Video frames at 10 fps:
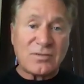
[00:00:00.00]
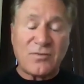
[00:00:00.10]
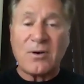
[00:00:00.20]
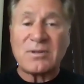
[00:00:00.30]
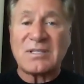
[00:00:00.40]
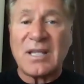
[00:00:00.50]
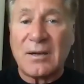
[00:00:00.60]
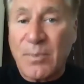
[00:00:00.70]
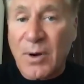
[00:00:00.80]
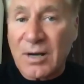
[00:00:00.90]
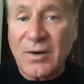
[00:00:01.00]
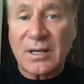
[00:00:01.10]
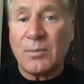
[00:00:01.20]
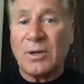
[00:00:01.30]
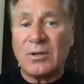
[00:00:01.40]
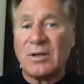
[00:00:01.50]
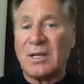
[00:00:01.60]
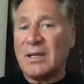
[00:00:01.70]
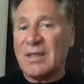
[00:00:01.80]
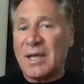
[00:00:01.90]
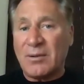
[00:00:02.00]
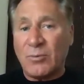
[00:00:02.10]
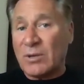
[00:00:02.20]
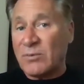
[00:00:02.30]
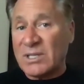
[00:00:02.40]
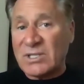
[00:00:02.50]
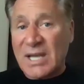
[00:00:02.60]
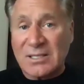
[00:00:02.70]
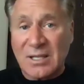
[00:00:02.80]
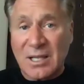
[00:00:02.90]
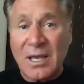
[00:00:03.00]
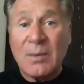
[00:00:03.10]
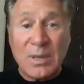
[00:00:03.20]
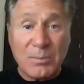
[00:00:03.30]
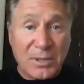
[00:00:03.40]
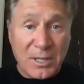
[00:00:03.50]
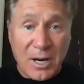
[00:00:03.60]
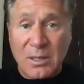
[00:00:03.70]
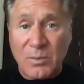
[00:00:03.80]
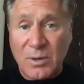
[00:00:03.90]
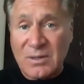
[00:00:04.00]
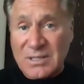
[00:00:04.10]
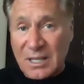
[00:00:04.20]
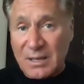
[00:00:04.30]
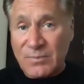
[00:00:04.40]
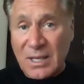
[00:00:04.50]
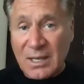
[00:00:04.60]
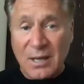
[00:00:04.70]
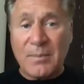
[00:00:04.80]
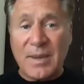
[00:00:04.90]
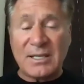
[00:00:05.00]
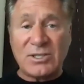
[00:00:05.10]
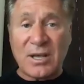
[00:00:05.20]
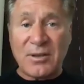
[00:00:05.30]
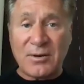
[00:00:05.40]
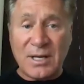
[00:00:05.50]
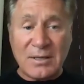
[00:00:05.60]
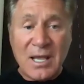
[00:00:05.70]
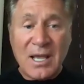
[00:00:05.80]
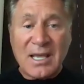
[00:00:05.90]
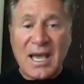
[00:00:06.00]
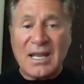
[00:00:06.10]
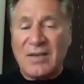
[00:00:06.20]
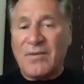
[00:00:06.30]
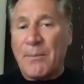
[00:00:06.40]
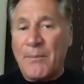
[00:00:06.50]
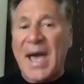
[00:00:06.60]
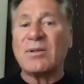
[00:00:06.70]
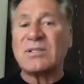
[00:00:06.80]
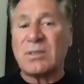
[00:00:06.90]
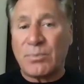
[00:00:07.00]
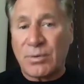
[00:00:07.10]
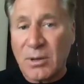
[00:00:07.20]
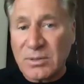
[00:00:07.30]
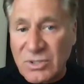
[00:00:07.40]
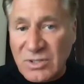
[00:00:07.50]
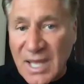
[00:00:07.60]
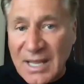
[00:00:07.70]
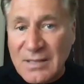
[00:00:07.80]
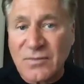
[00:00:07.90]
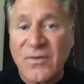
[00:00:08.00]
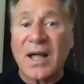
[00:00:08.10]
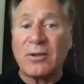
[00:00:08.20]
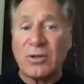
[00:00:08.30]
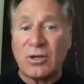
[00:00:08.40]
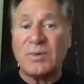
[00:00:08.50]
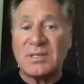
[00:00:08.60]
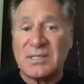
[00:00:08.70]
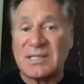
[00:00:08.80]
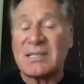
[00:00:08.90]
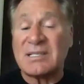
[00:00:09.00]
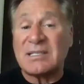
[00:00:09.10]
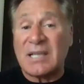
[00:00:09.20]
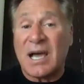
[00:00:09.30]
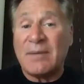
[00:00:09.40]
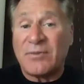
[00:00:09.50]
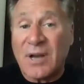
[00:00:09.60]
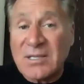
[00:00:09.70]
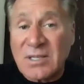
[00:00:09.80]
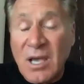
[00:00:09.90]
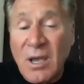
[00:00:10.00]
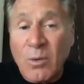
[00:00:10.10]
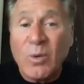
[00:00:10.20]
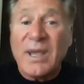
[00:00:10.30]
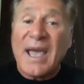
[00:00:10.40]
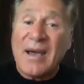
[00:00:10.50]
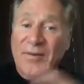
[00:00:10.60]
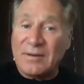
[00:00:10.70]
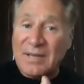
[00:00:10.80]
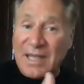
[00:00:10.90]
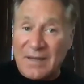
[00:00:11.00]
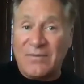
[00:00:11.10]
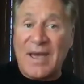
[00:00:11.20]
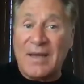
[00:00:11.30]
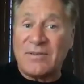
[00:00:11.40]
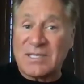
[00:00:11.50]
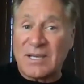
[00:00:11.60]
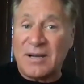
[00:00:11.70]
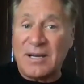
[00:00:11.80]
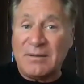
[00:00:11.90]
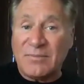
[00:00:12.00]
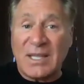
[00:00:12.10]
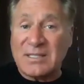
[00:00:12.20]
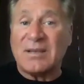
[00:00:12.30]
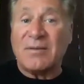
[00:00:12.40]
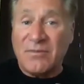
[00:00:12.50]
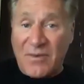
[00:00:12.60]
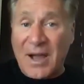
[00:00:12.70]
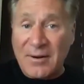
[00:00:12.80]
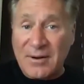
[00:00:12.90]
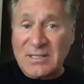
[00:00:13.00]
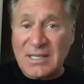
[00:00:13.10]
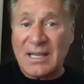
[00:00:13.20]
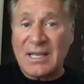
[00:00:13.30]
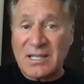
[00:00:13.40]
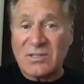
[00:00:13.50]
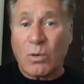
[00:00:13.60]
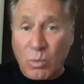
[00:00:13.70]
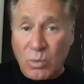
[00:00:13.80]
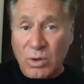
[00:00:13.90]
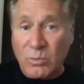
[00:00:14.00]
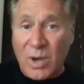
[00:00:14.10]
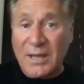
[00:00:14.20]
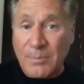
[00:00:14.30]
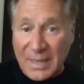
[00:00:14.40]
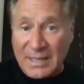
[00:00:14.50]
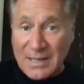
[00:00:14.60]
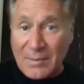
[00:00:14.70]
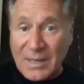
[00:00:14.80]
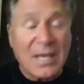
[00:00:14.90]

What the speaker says: folks that are part of our community, and that we can reach out to the people in our communities that care about each other, and kind of give a balanced approach that as fellow humans, this is a time for us. We have an adversary. It's a virus, and it's a worldwide pandemic,